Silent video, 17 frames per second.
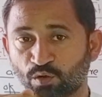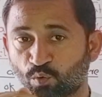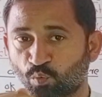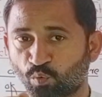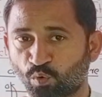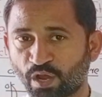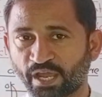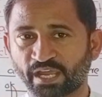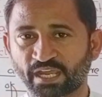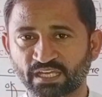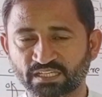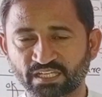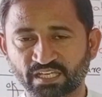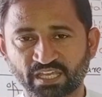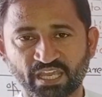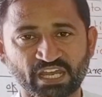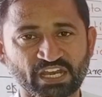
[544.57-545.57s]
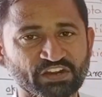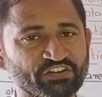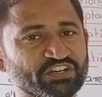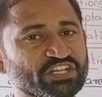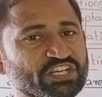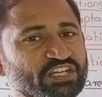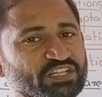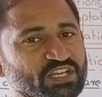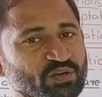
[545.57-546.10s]
why they can
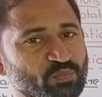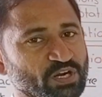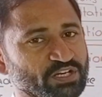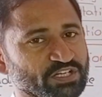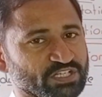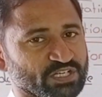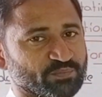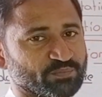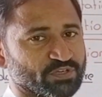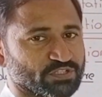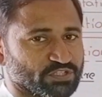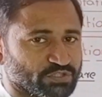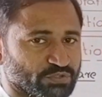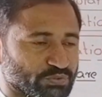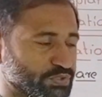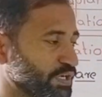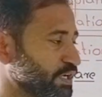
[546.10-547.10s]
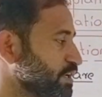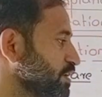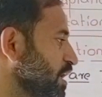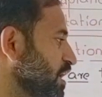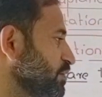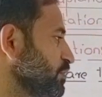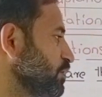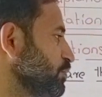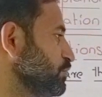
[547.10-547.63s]
retain their body temperature to their
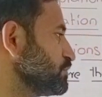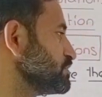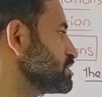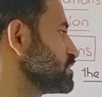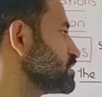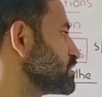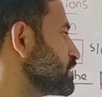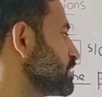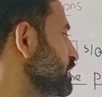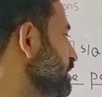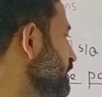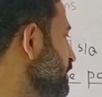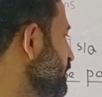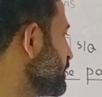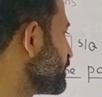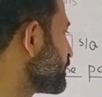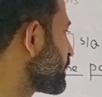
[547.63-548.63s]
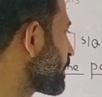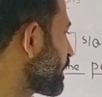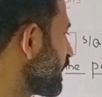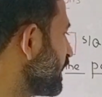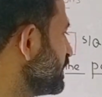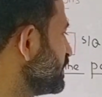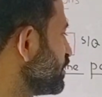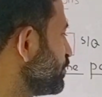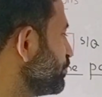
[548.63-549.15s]
normal position
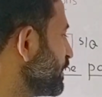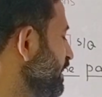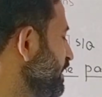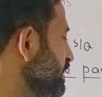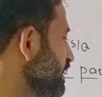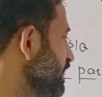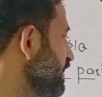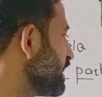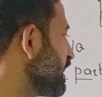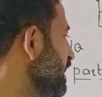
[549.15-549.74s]
in the midday.